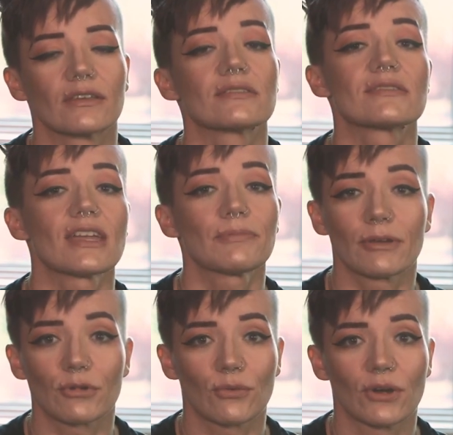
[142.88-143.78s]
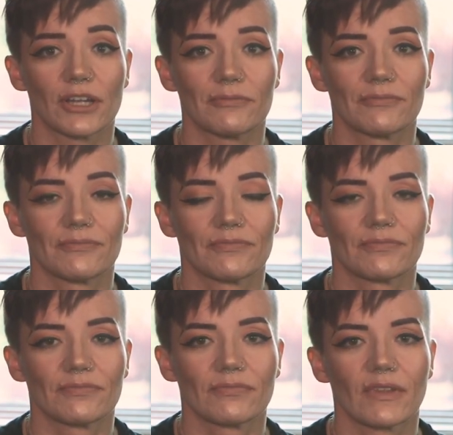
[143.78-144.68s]
Step number 1.
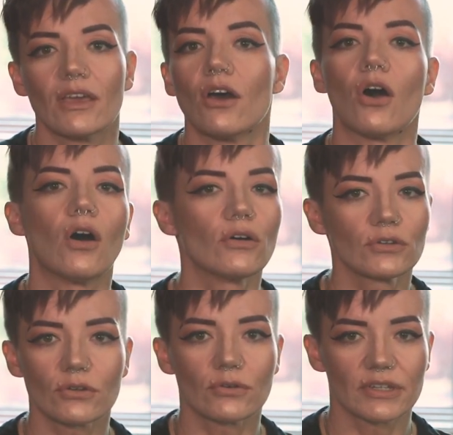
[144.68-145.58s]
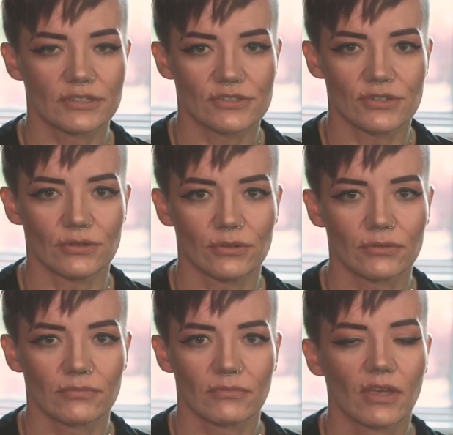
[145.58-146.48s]
All you're going to do